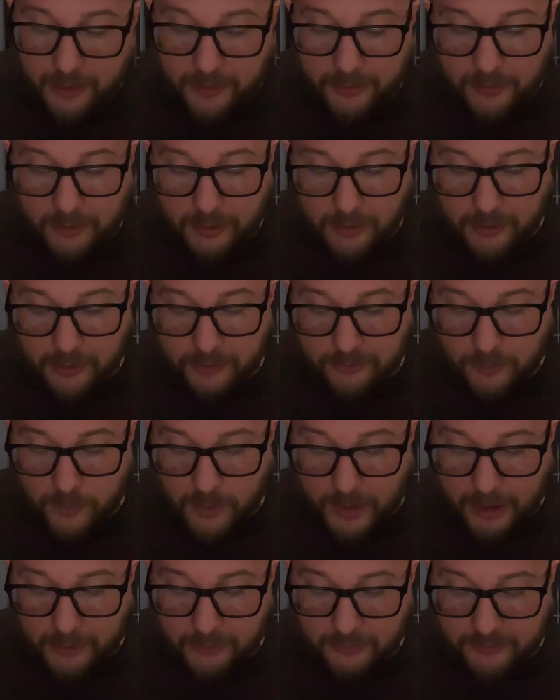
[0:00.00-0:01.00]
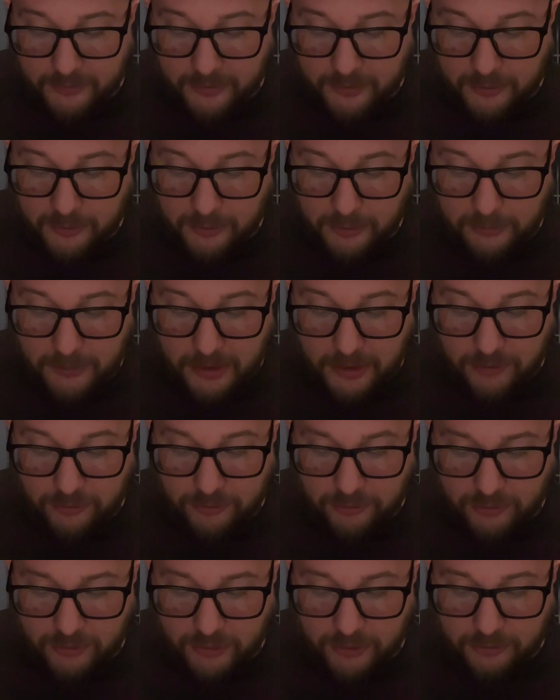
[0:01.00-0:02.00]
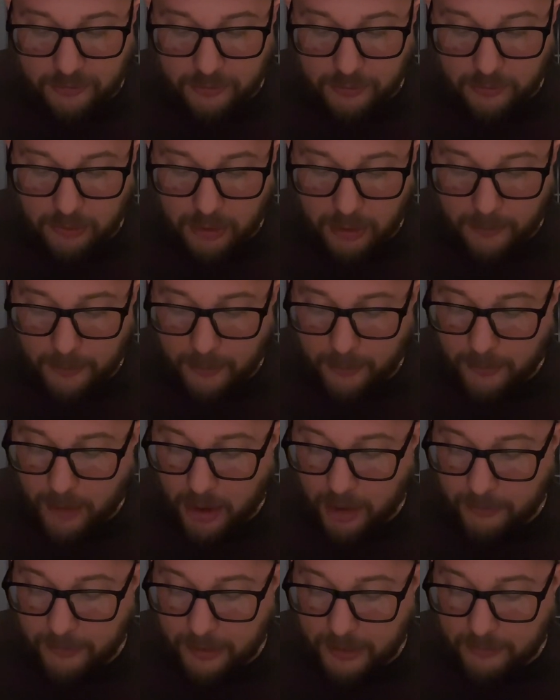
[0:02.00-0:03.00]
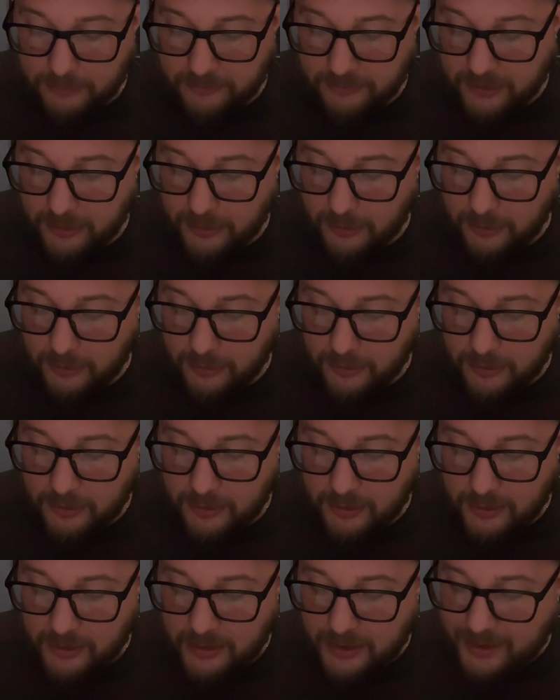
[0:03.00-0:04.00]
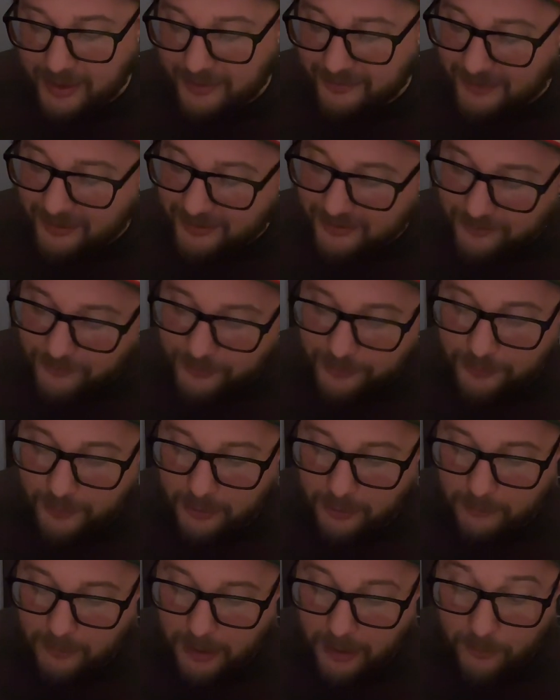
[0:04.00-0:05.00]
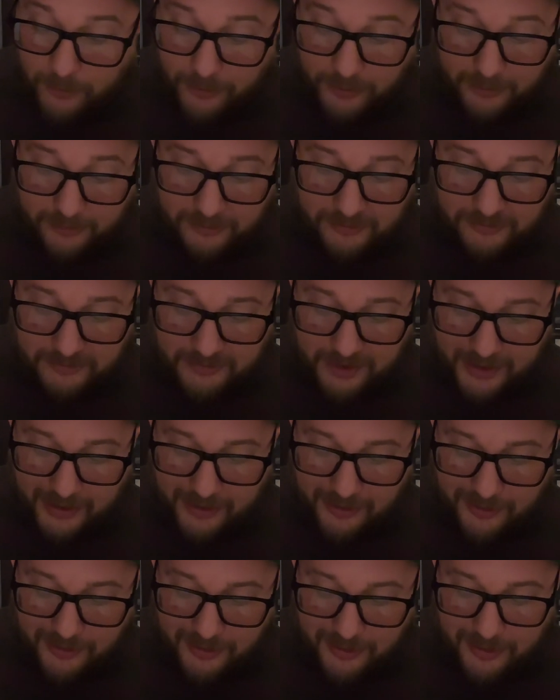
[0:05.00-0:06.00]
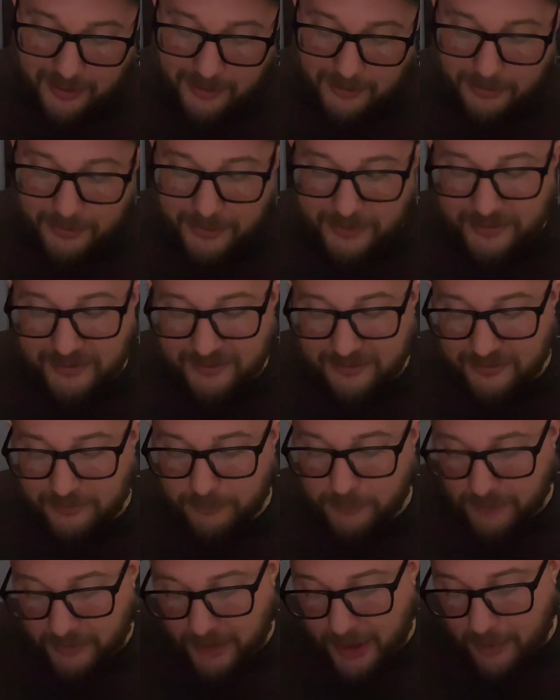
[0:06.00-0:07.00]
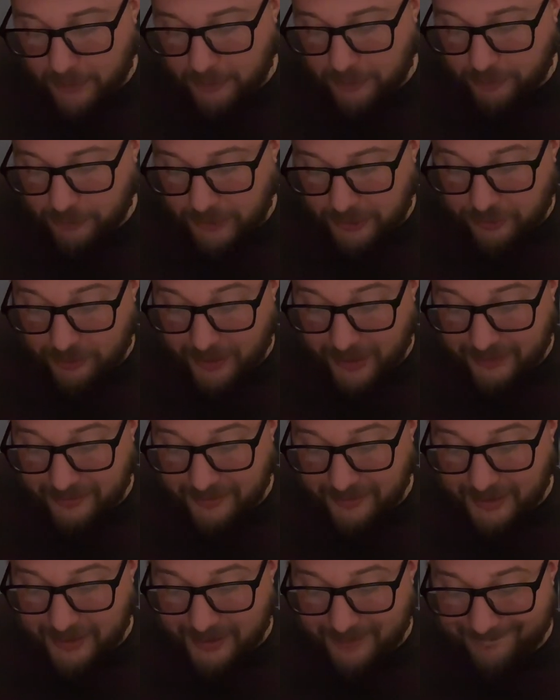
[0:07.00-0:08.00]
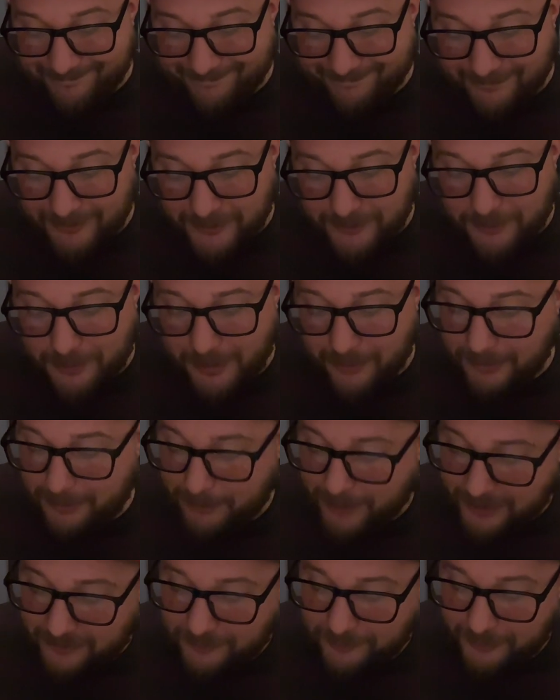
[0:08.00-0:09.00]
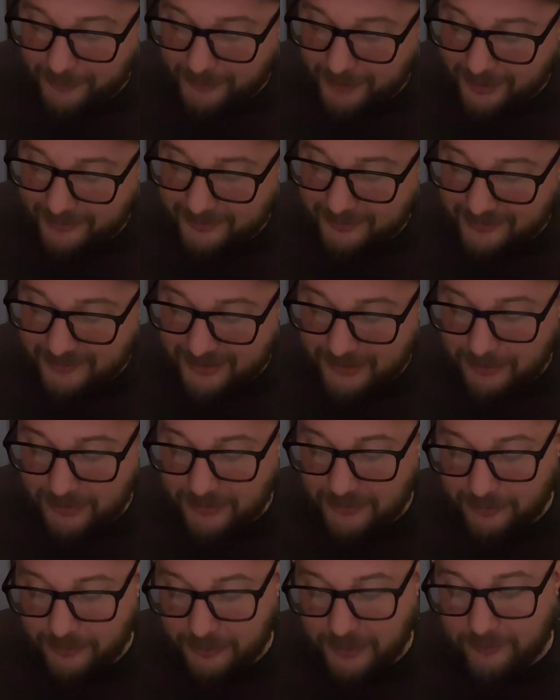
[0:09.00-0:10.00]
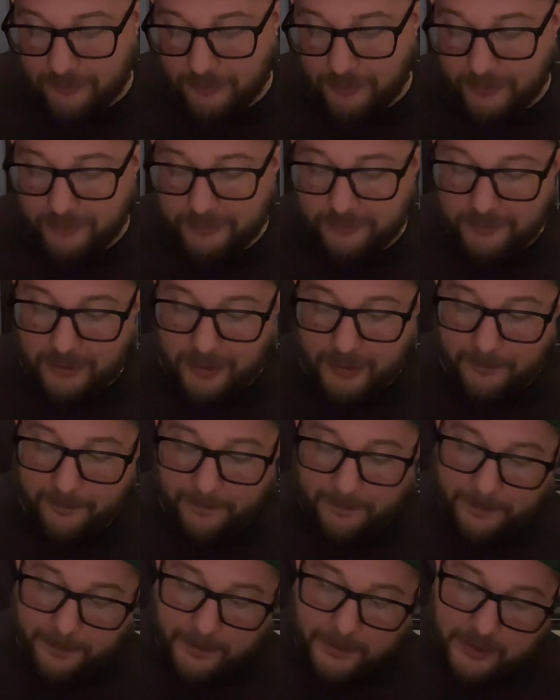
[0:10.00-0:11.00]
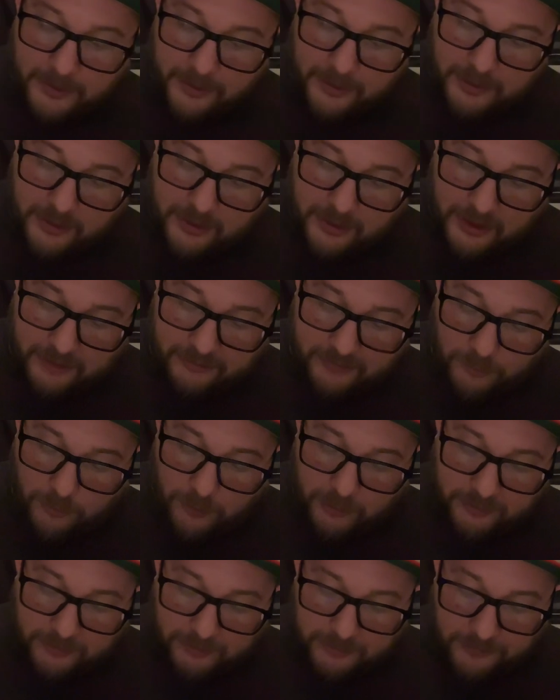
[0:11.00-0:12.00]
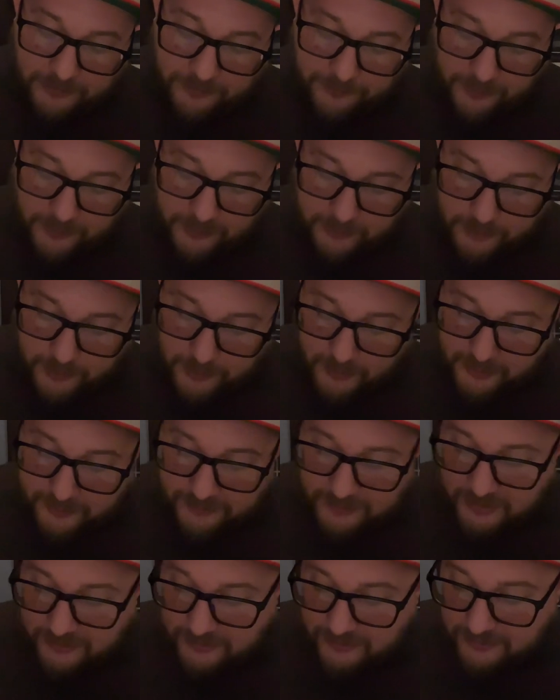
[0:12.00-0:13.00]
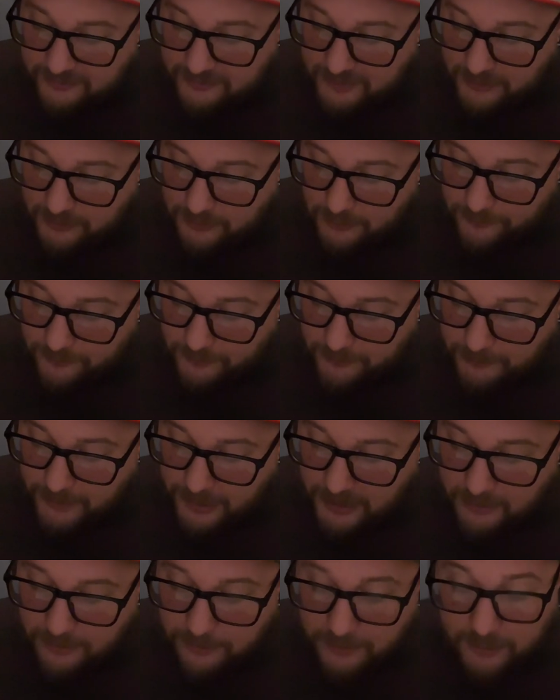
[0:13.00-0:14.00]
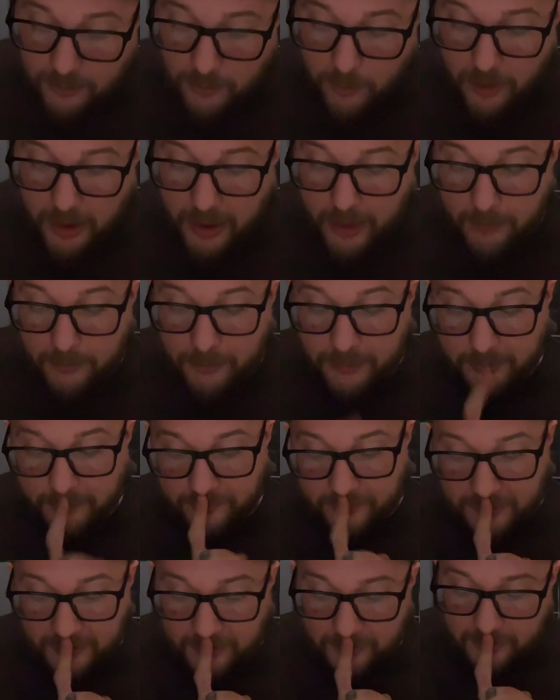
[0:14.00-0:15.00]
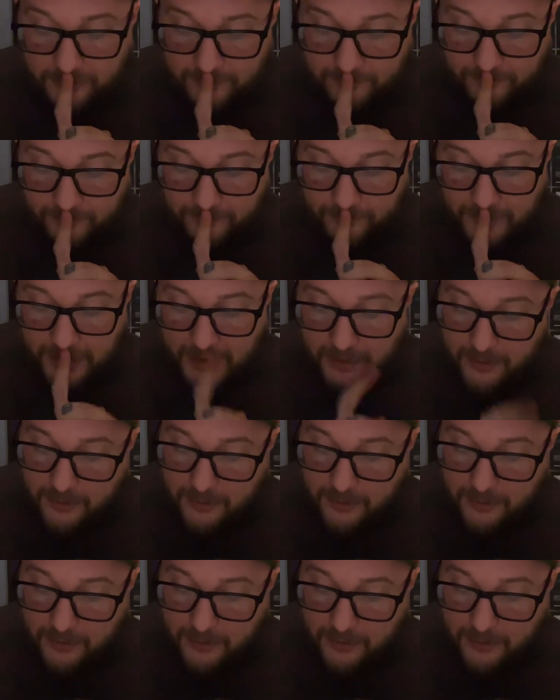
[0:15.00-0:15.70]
I got out of the car as quietly as I could, making sure not to alarm her mom that I was here. It's not as if I thought her mom wouldn't let me stay, but with how much we drank tonight, it's probably best for her not to see me this way after all this time. As I walked up to the front door, Stacy signaled for me to be quiet with her finger.